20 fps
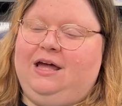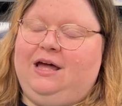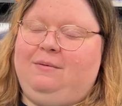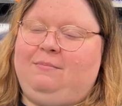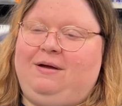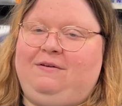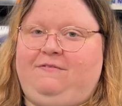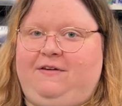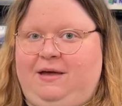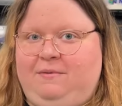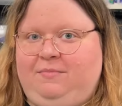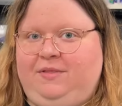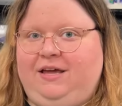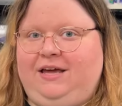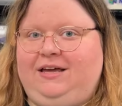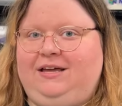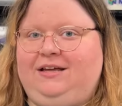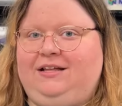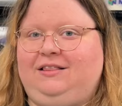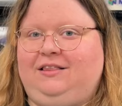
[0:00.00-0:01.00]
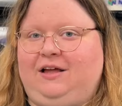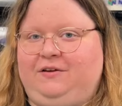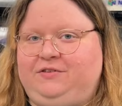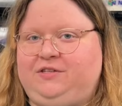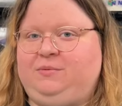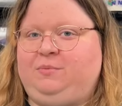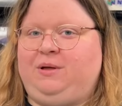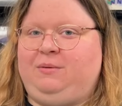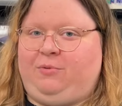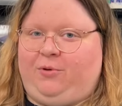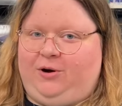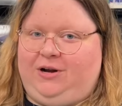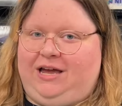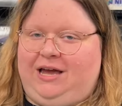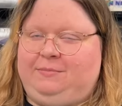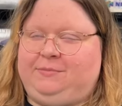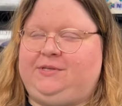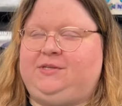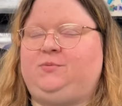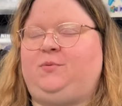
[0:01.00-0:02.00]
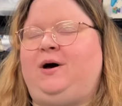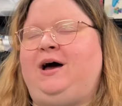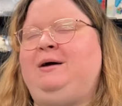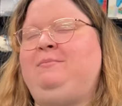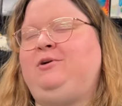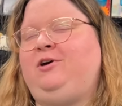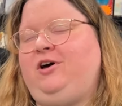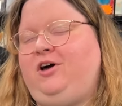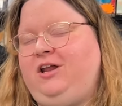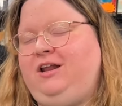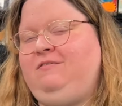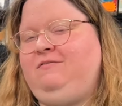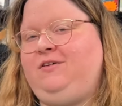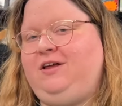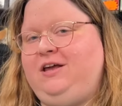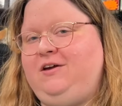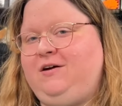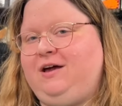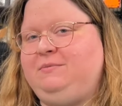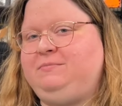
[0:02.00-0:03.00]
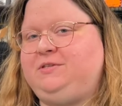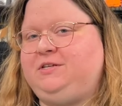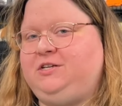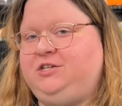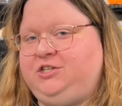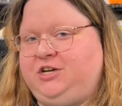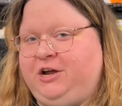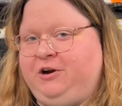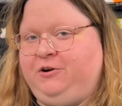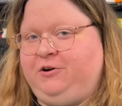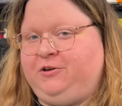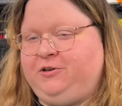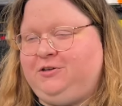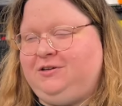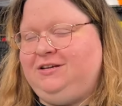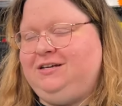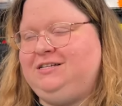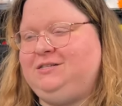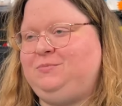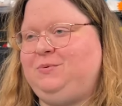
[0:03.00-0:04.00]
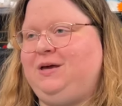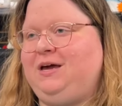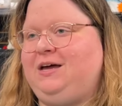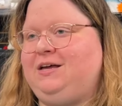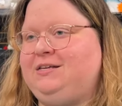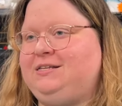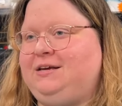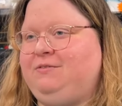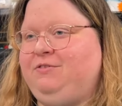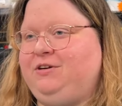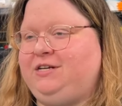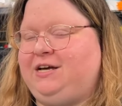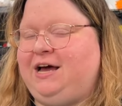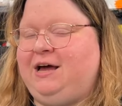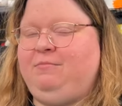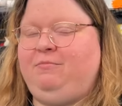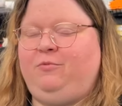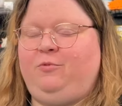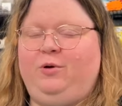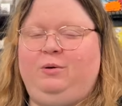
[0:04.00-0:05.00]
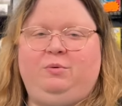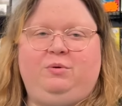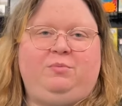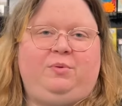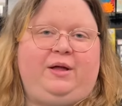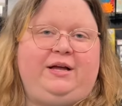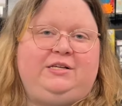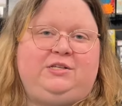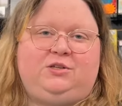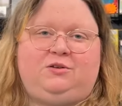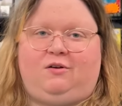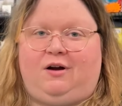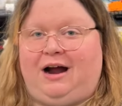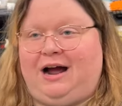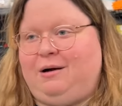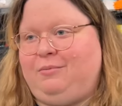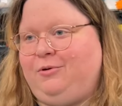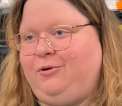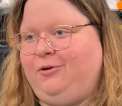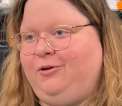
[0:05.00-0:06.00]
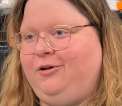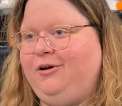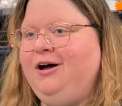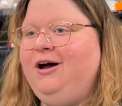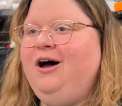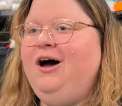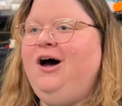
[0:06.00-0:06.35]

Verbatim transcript: My family loves to play board games. That's why I'm good at video games in general, is because every time we would play Scrabble